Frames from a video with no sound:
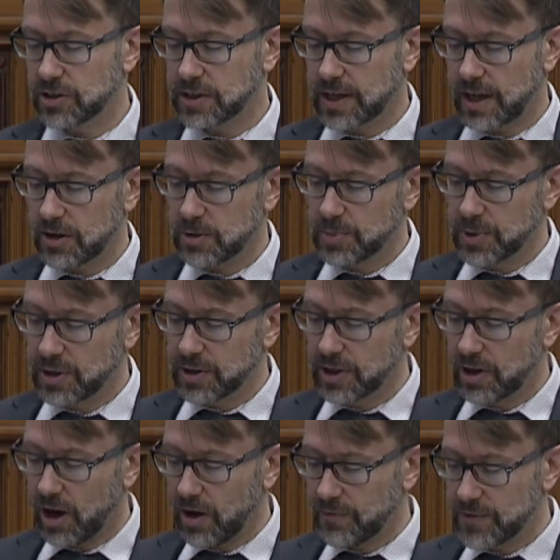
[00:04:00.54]

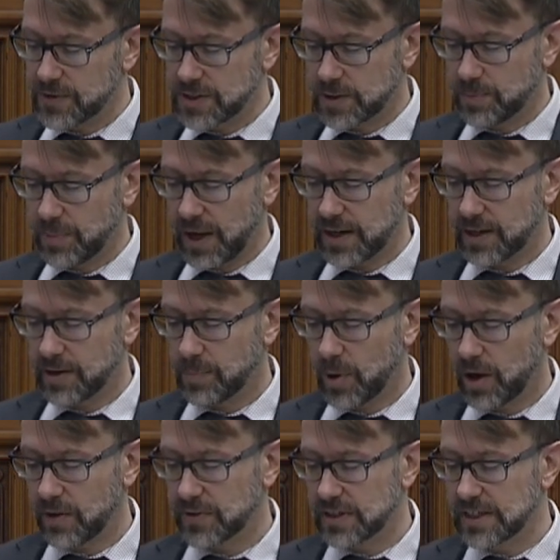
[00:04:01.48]
Accountability Office, depending
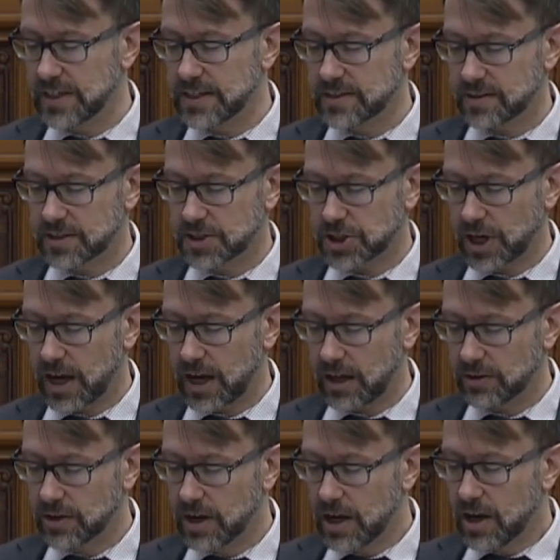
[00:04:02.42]
upon the needs of the
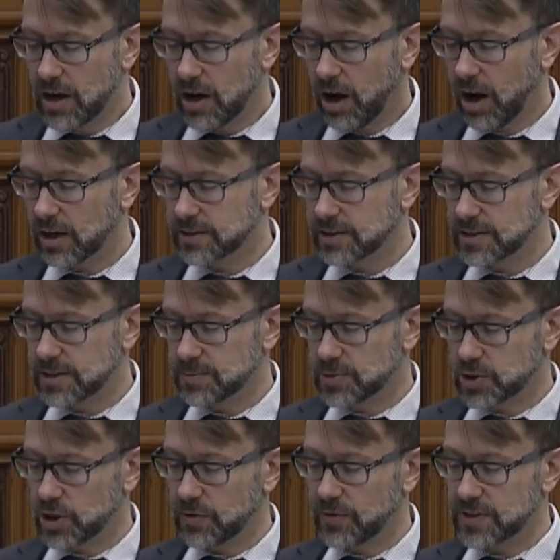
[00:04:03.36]
child, autism
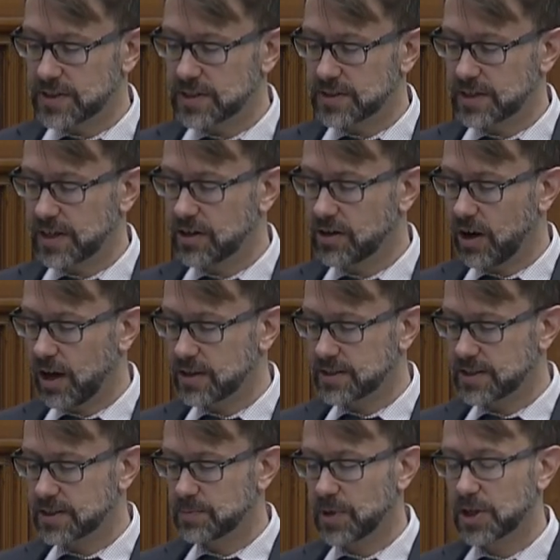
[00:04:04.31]
services can
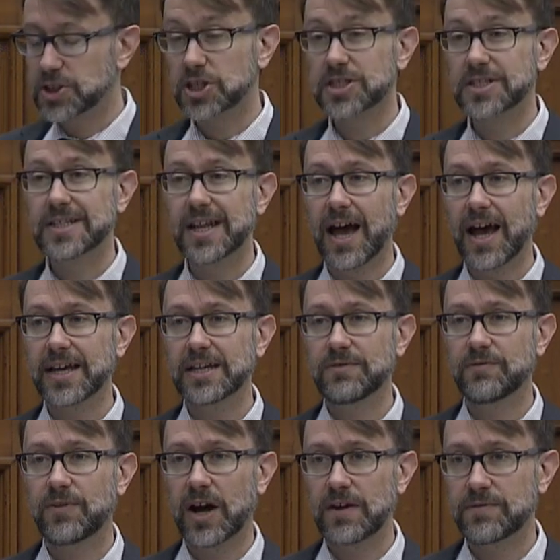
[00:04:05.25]
cost as much as
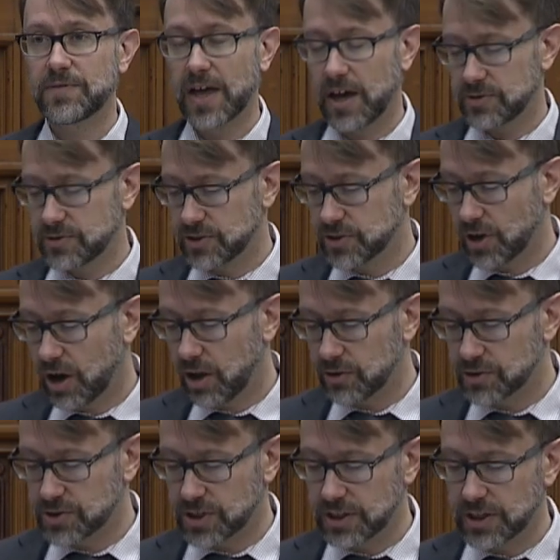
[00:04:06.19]

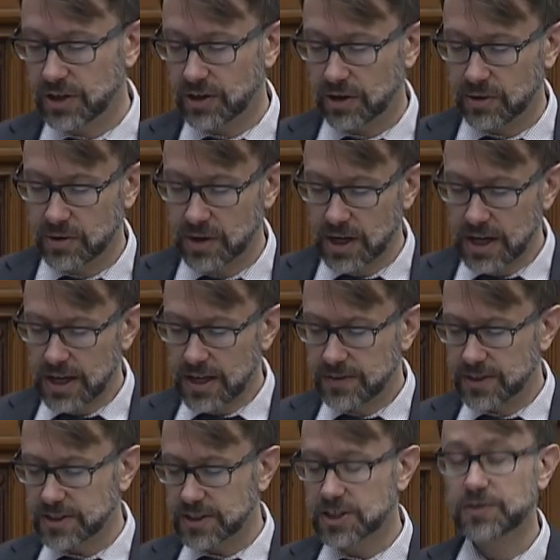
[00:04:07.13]
$95,000 a year.
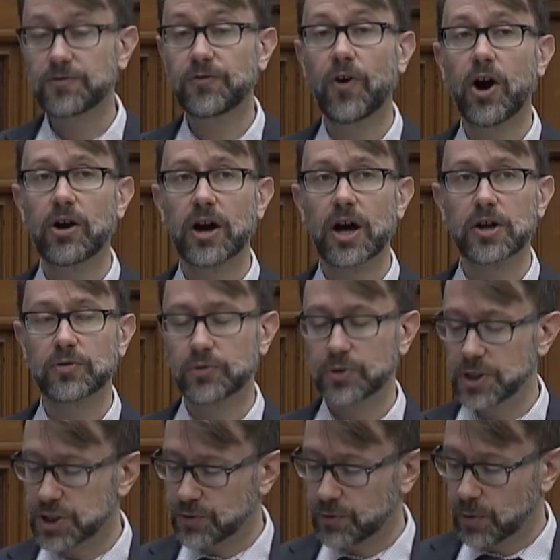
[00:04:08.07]
This is far out of
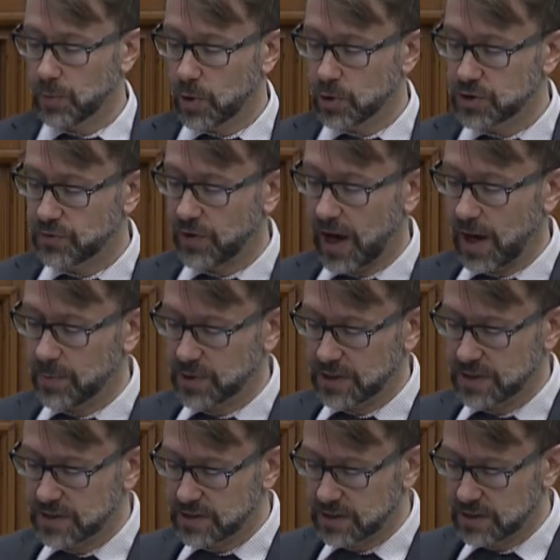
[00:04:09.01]
reach for most
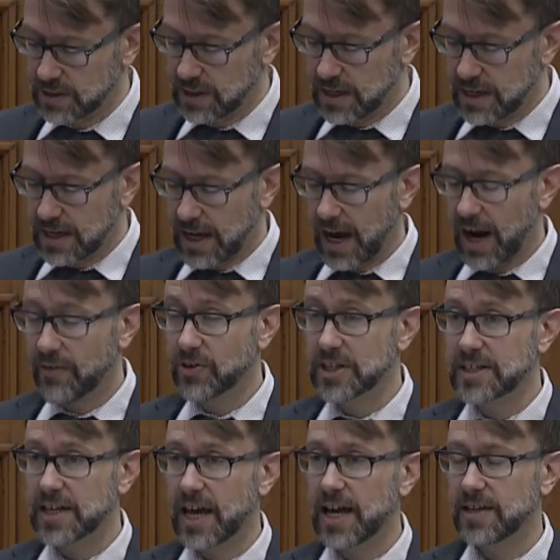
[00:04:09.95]
families.
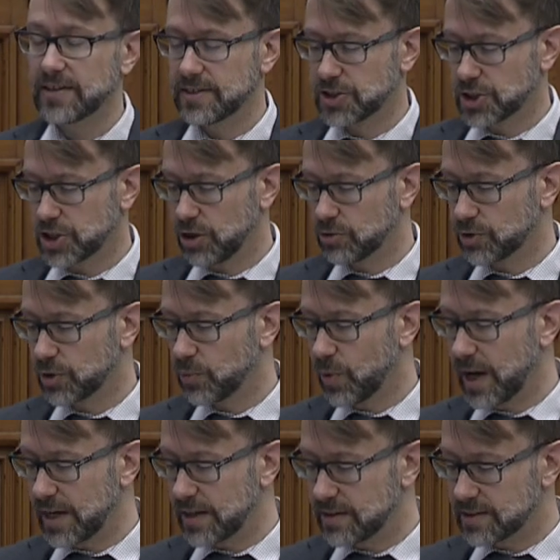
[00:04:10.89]
Every day these children
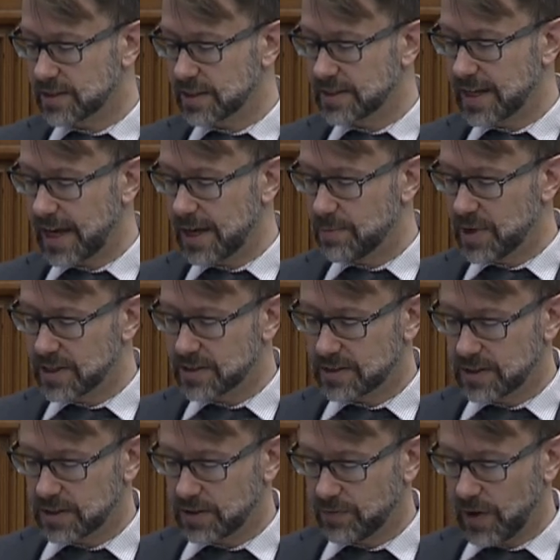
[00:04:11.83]
wait is a day
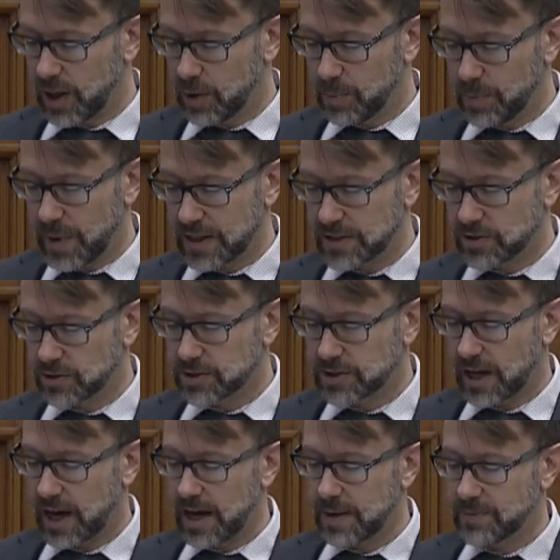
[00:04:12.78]
missed in developmental
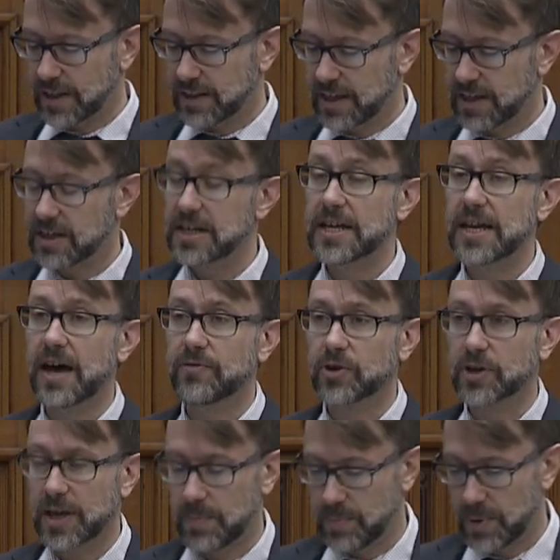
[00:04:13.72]
time that they can
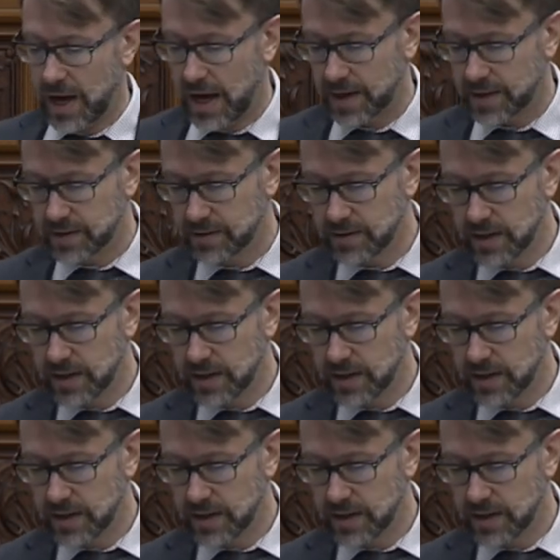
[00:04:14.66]
never get back.